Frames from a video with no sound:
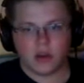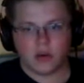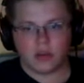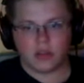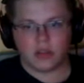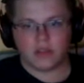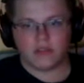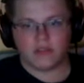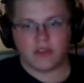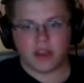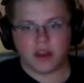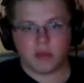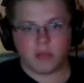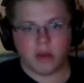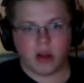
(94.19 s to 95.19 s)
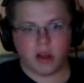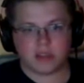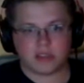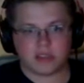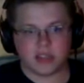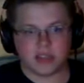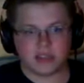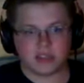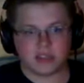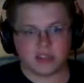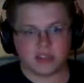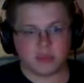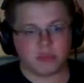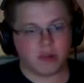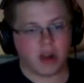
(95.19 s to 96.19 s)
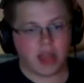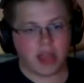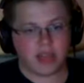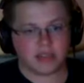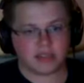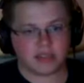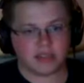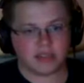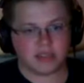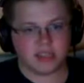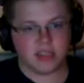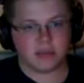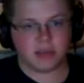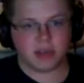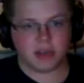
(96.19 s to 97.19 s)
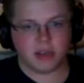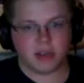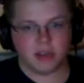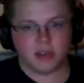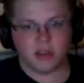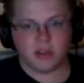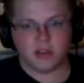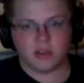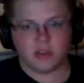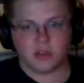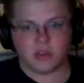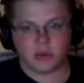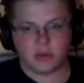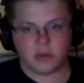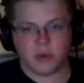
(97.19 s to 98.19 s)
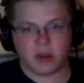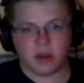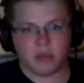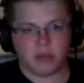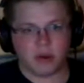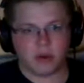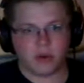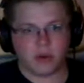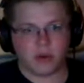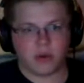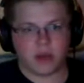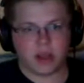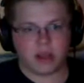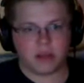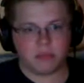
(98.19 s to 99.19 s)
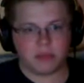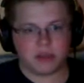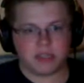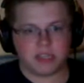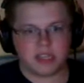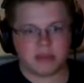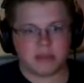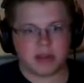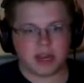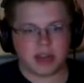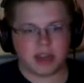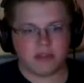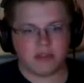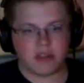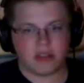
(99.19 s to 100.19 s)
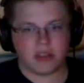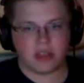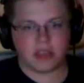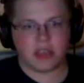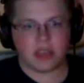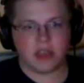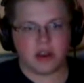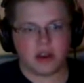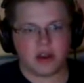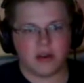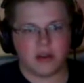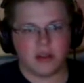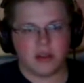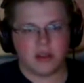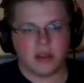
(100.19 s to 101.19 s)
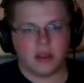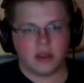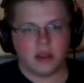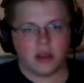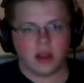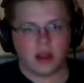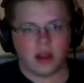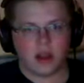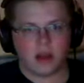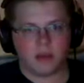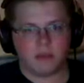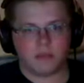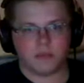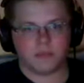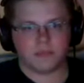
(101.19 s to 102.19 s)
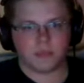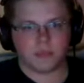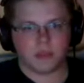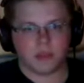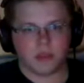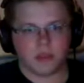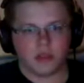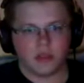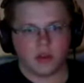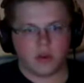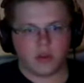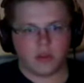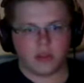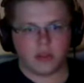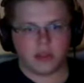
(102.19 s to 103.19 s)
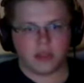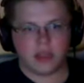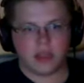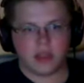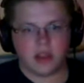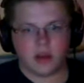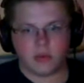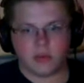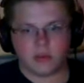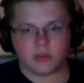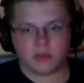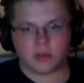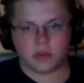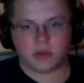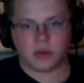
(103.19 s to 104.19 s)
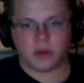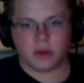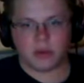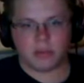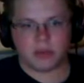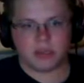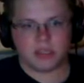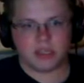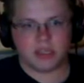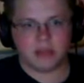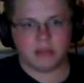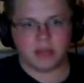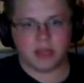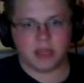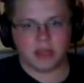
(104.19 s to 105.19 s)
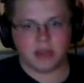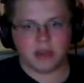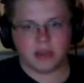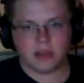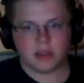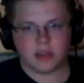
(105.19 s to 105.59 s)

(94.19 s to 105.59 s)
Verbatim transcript: the final boss is surprise. It's a demon, so we want to go ahead and put demon on everything here. And then here we're also going to want to put demon.